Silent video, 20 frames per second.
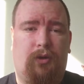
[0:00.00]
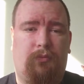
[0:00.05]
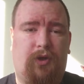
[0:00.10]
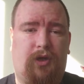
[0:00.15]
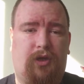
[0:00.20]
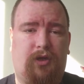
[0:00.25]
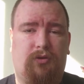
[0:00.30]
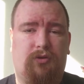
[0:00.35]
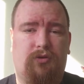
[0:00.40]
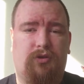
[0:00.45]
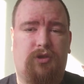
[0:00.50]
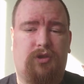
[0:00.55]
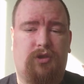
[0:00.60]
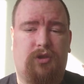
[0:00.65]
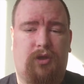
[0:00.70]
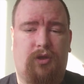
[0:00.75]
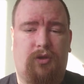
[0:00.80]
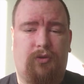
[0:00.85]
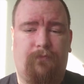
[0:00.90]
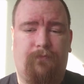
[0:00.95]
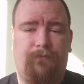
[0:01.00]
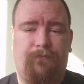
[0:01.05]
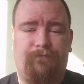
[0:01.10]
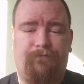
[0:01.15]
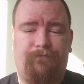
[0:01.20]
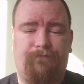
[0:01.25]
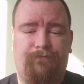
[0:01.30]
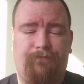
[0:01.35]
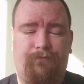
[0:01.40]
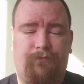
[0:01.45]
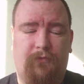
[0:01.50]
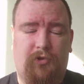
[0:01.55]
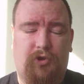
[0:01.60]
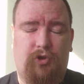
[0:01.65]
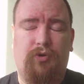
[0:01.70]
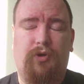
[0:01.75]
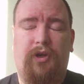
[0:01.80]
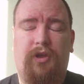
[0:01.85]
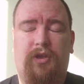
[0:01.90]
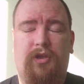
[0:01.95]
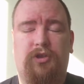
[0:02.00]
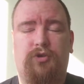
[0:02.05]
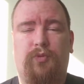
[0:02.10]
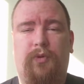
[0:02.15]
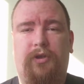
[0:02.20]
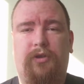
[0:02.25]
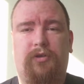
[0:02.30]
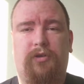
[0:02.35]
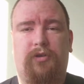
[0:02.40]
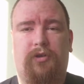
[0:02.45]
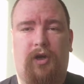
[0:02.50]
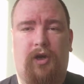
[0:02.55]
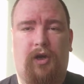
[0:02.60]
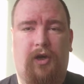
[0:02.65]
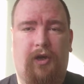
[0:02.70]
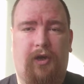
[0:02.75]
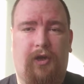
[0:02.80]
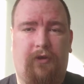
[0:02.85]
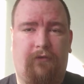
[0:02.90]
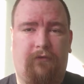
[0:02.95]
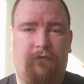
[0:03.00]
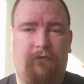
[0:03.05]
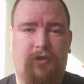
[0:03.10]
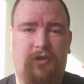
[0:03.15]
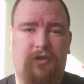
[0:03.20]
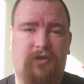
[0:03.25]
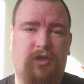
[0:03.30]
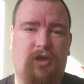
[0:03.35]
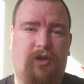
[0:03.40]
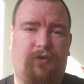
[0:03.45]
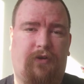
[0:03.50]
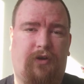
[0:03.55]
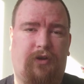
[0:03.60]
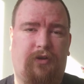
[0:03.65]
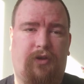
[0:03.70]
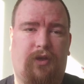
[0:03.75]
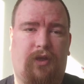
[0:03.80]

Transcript: Because during this winter I've discovered